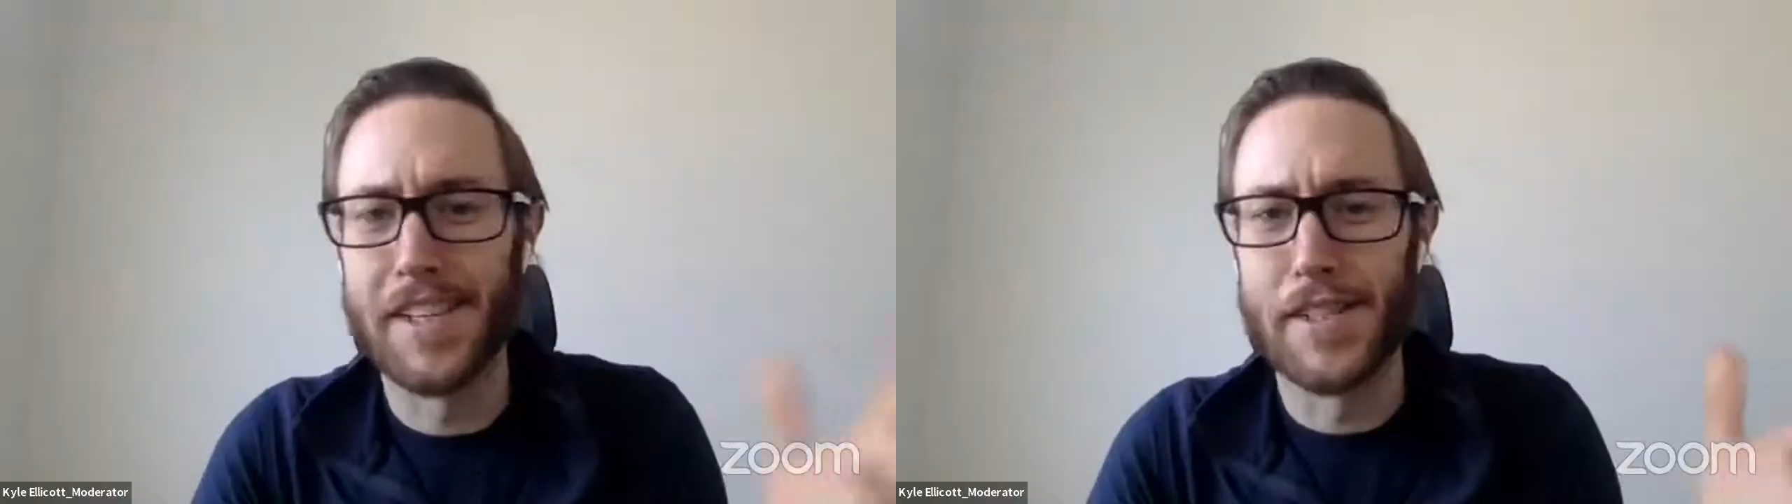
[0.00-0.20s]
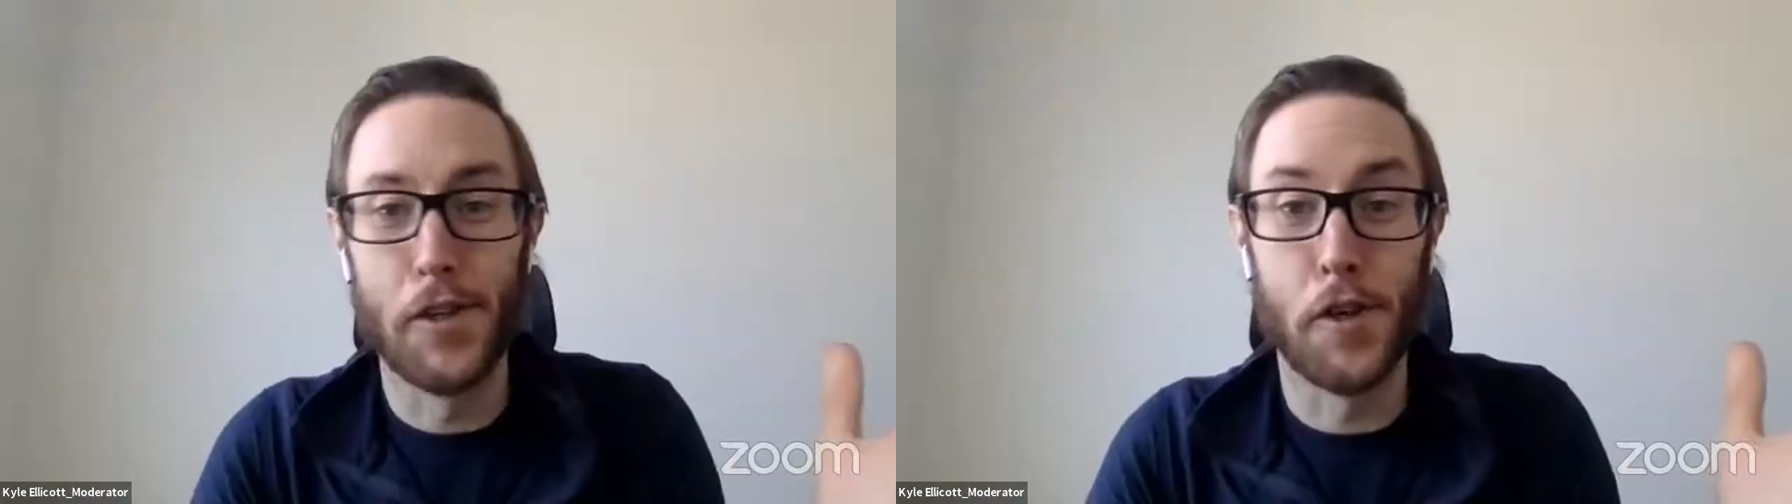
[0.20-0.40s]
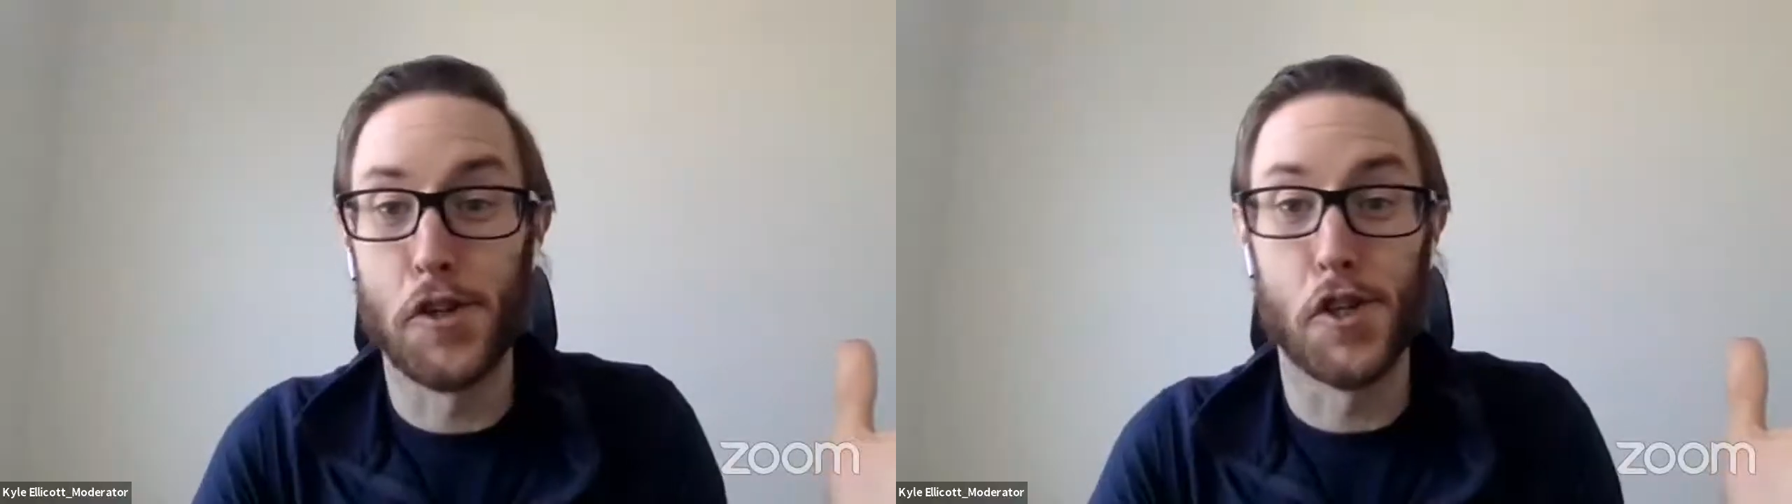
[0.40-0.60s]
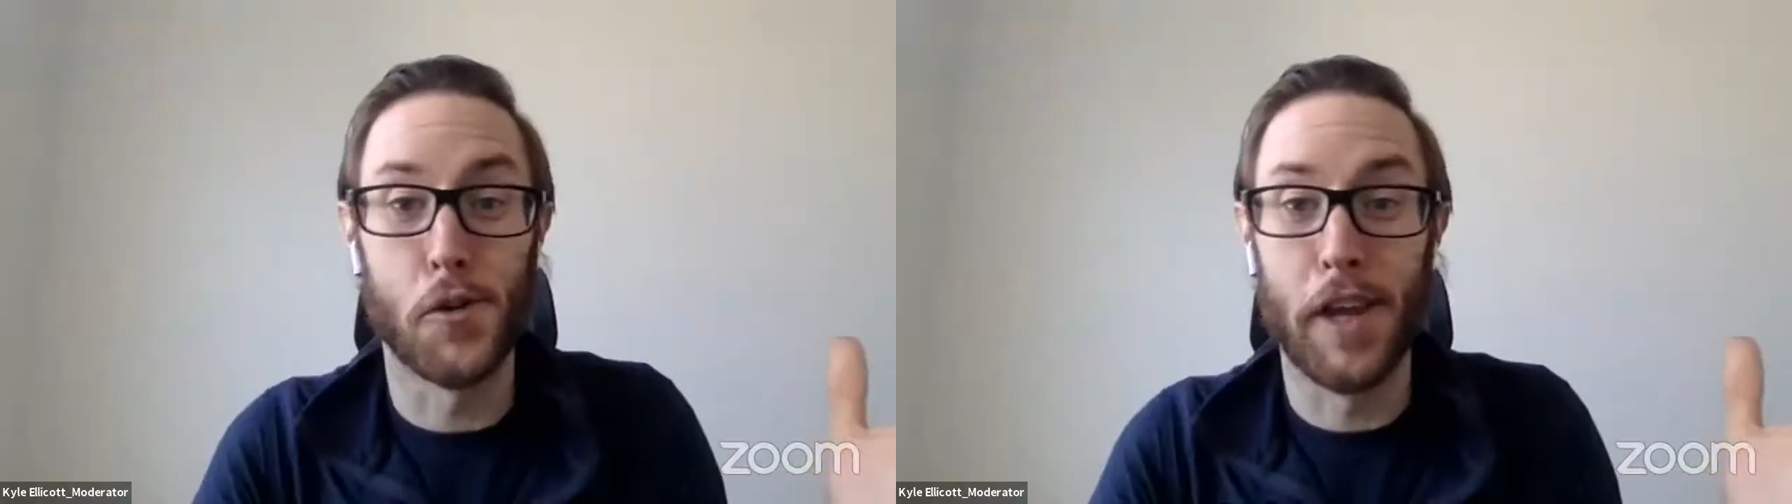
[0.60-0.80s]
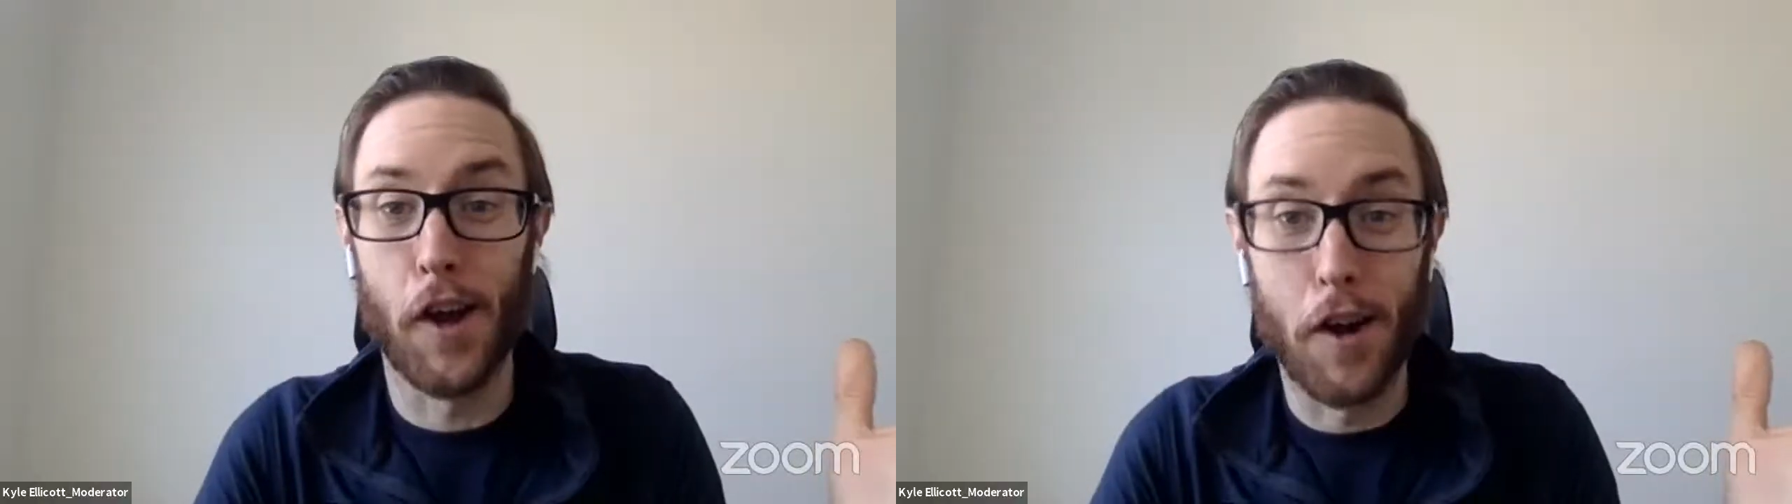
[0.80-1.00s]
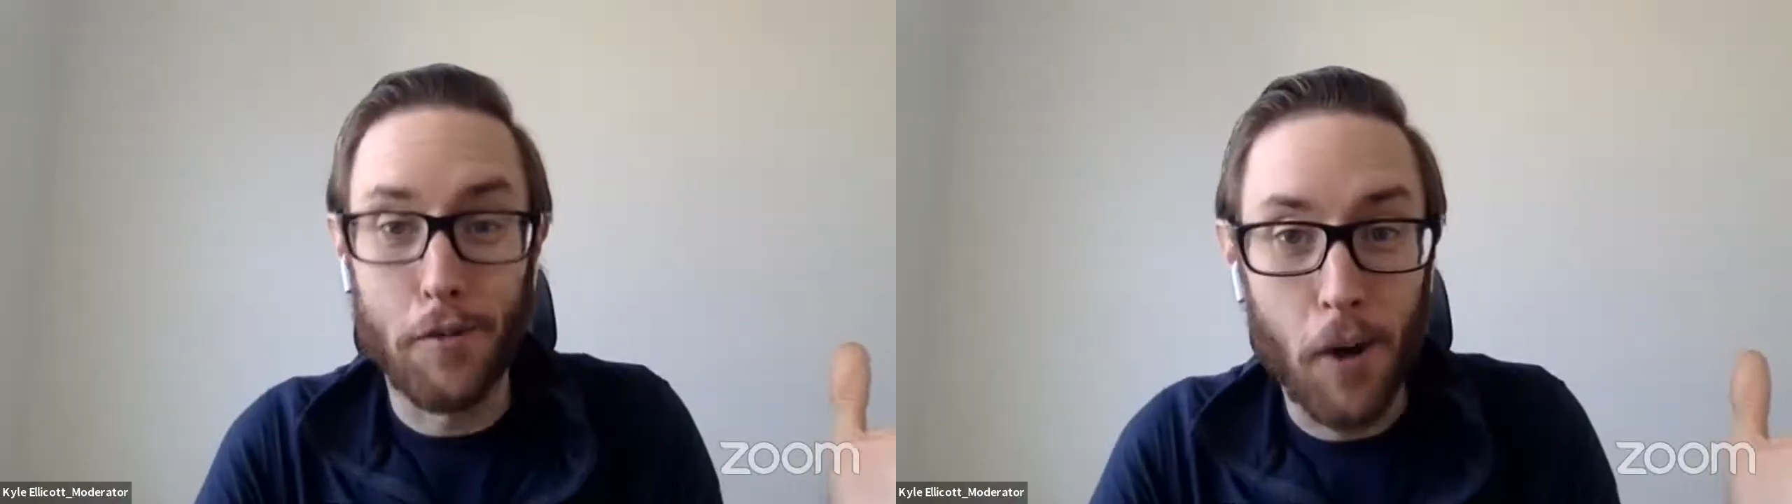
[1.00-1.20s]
saying, until you're shooting off